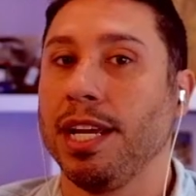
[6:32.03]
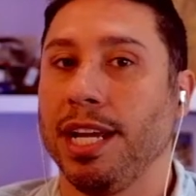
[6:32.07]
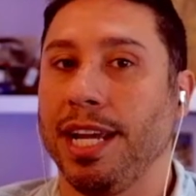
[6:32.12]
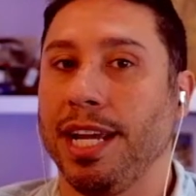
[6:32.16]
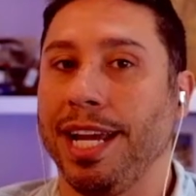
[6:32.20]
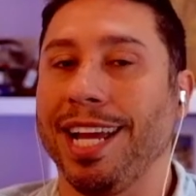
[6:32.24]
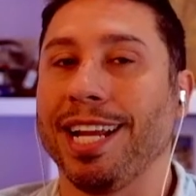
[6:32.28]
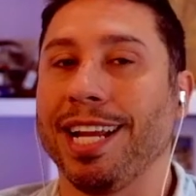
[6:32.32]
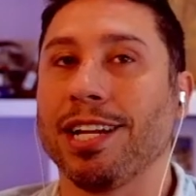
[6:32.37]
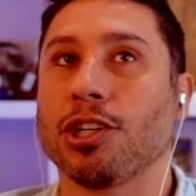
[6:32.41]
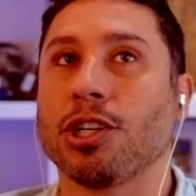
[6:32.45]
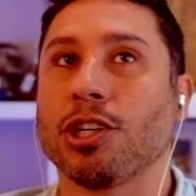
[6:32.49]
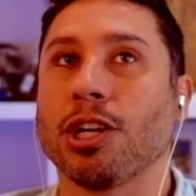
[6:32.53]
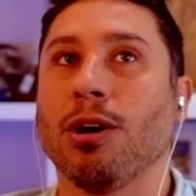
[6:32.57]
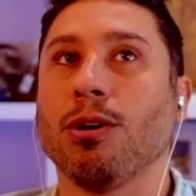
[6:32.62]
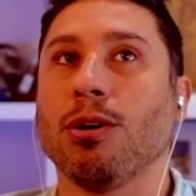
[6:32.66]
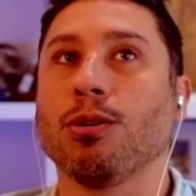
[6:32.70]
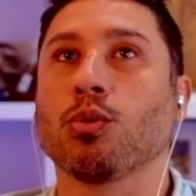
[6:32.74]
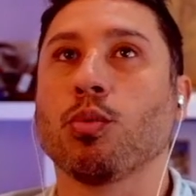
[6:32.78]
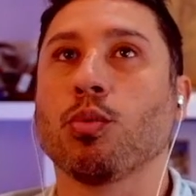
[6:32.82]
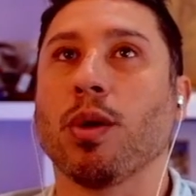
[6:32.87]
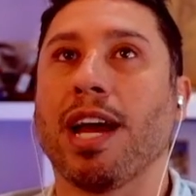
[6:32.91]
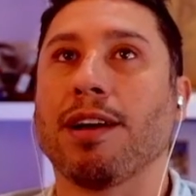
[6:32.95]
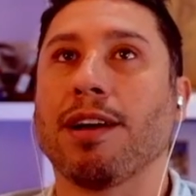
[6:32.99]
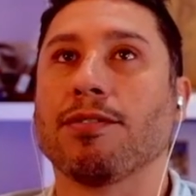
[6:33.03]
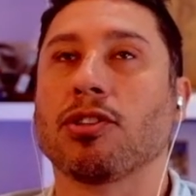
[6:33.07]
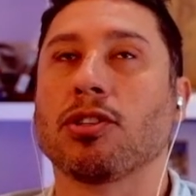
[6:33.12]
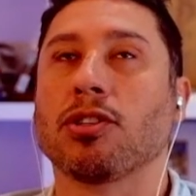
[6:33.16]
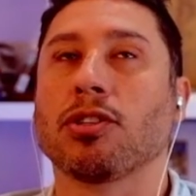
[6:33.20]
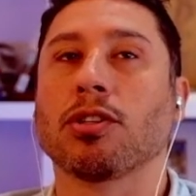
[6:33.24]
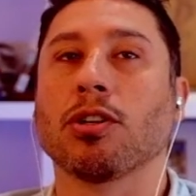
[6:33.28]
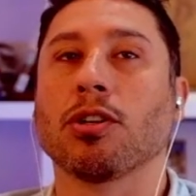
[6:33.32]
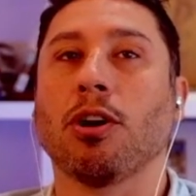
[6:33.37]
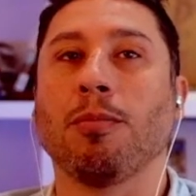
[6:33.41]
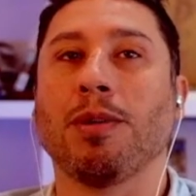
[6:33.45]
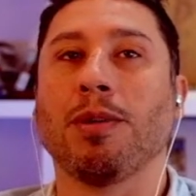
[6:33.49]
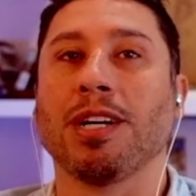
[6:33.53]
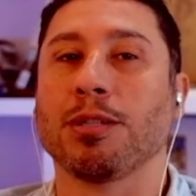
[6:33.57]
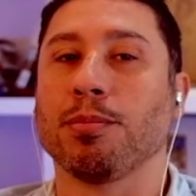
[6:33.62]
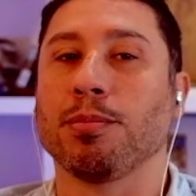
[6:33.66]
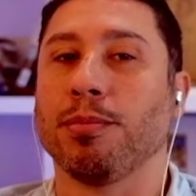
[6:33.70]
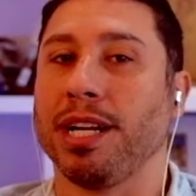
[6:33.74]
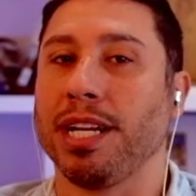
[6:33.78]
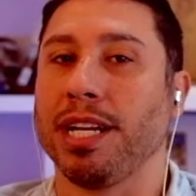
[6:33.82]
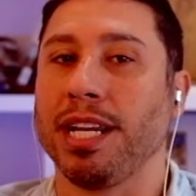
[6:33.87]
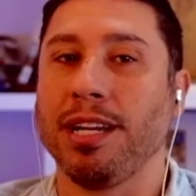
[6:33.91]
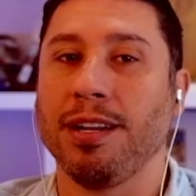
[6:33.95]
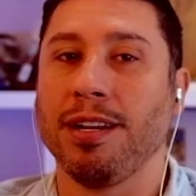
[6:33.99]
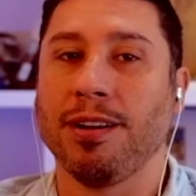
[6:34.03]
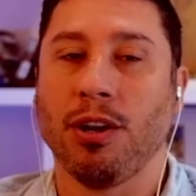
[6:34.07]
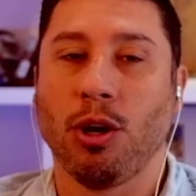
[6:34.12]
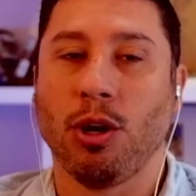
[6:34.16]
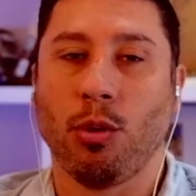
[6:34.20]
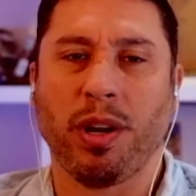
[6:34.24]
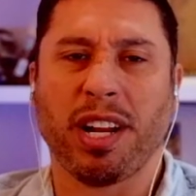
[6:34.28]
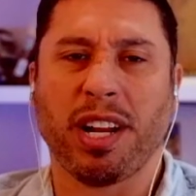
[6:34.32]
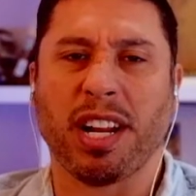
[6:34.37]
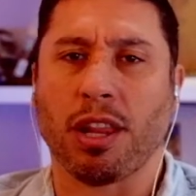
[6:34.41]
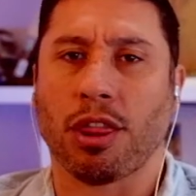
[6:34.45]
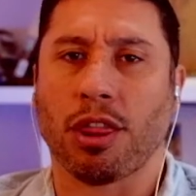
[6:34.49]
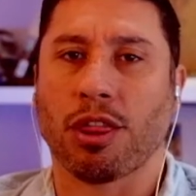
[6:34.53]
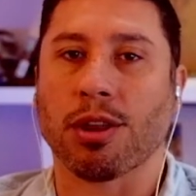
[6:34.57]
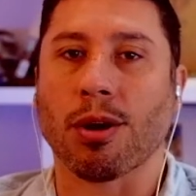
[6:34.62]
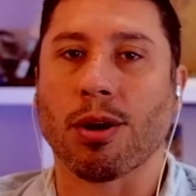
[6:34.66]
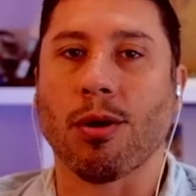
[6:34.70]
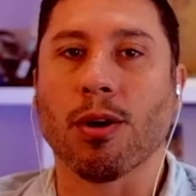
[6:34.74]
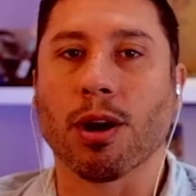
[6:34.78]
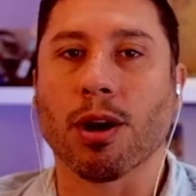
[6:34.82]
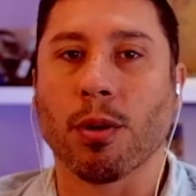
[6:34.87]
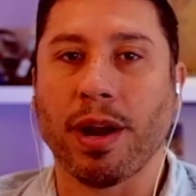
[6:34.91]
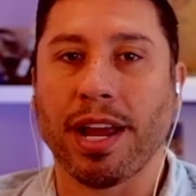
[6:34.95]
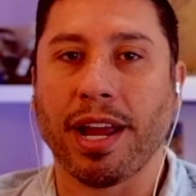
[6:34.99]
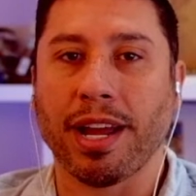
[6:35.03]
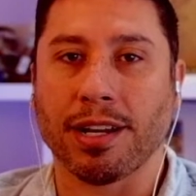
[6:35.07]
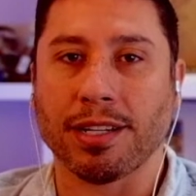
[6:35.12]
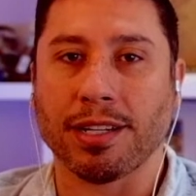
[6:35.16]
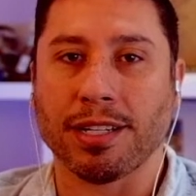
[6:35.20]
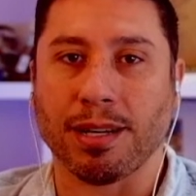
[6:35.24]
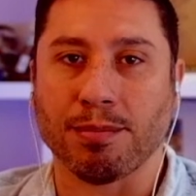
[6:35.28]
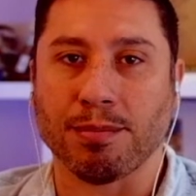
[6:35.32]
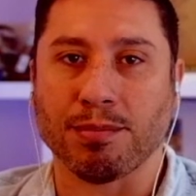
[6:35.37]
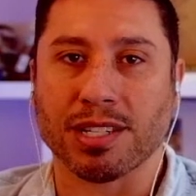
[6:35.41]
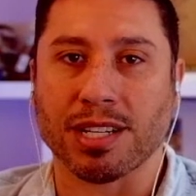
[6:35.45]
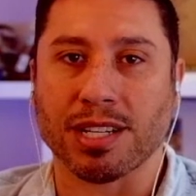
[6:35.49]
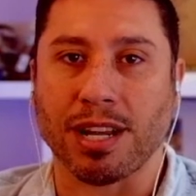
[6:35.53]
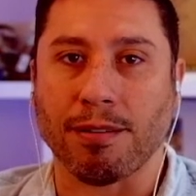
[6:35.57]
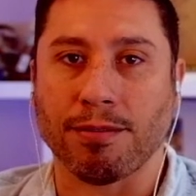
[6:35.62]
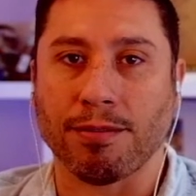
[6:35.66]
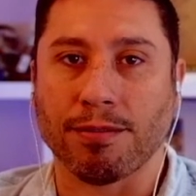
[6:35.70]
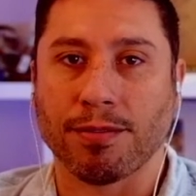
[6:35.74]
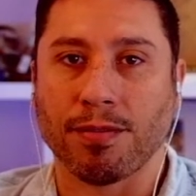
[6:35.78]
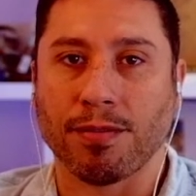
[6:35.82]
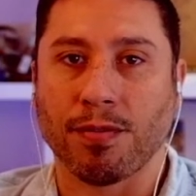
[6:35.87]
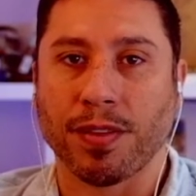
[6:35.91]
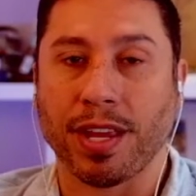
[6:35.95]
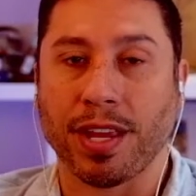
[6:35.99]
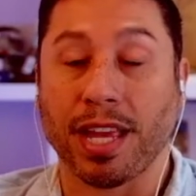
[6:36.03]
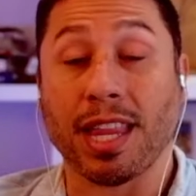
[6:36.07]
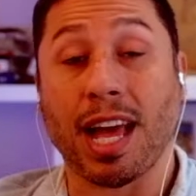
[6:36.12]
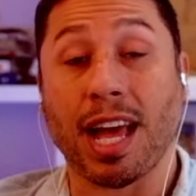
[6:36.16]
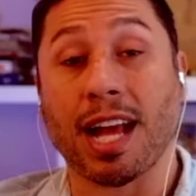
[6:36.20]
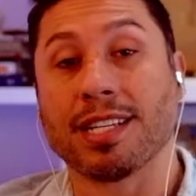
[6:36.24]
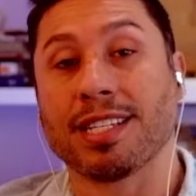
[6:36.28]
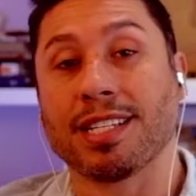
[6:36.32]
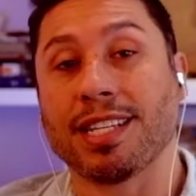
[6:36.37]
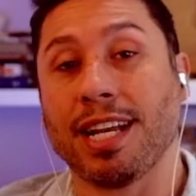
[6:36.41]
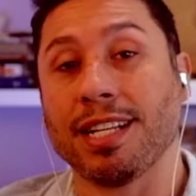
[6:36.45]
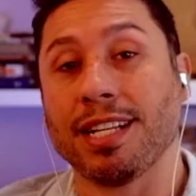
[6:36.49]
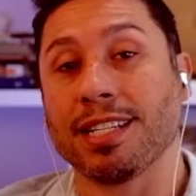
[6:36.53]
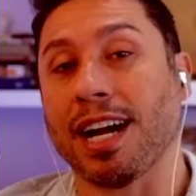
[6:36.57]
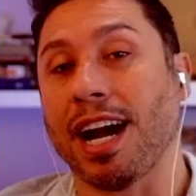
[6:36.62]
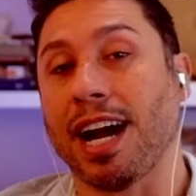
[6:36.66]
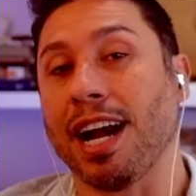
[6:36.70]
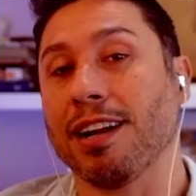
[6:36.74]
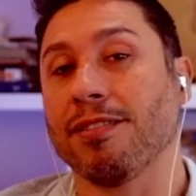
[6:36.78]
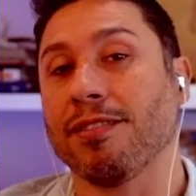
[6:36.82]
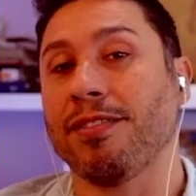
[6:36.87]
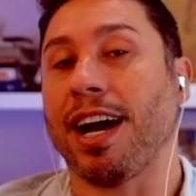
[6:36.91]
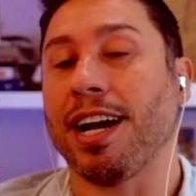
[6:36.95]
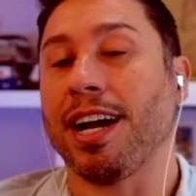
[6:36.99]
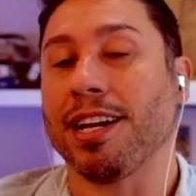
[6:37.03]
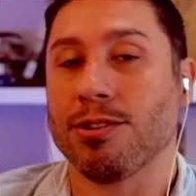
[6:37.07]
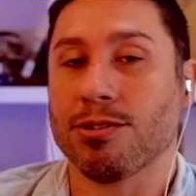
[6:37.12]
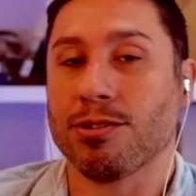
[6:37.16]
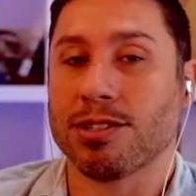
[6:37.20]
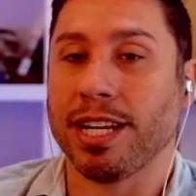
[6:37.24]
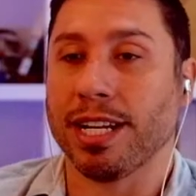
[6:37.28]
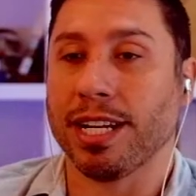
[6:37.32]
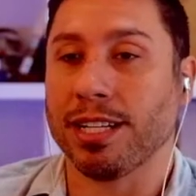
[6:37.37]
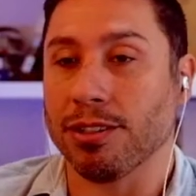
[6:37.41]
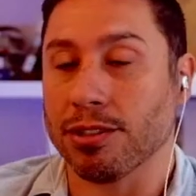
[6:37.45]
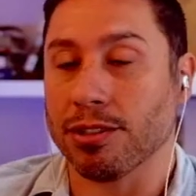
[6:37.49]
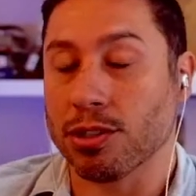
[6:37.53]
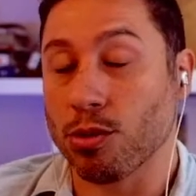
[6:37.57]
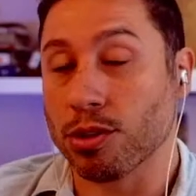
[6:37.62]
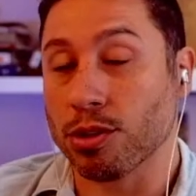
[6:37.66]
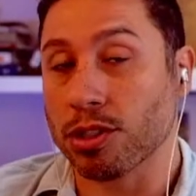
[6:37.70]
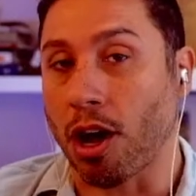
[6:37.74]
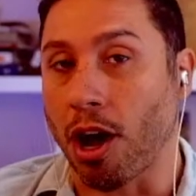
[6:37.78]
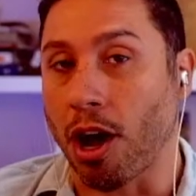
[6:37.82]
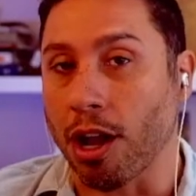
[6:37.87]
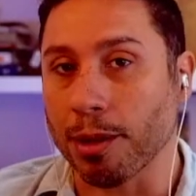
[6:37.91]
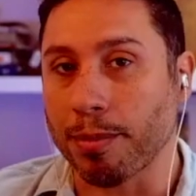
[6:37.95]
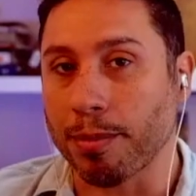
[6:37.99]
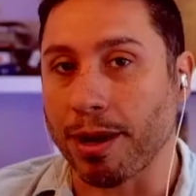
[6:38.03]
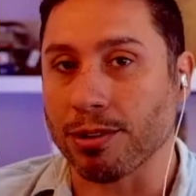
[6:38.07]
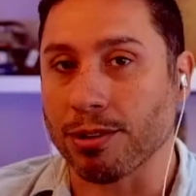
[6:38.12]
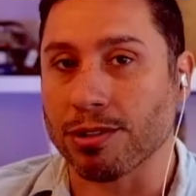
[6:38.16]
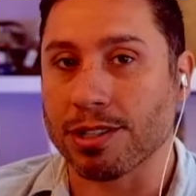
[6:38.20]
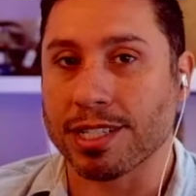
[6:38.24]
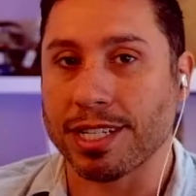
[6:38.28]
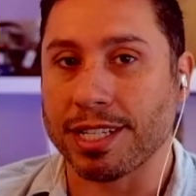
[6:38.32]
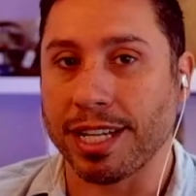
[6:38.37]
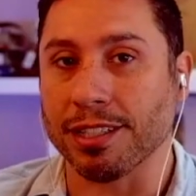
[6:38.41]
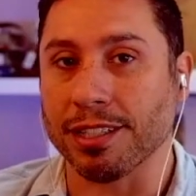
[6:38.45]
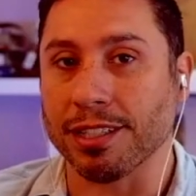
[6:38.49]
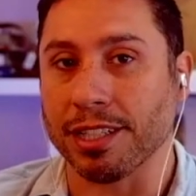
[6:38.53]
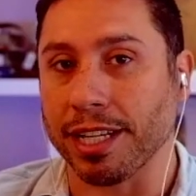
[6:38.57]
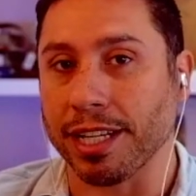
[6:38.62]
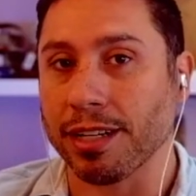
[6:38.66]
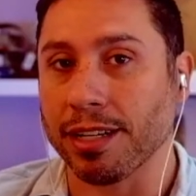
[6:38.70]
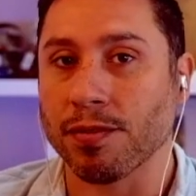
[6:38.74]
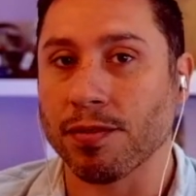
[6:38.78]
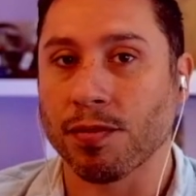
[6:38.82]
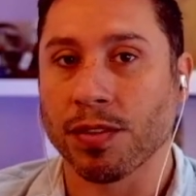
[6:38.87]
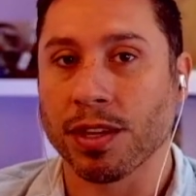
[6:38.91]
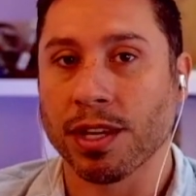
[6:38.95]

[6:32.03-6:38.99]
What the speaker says: it shows we have so much money, we can throw it away on dumb stuff. And that sends higher value signals. So it's all about signaling.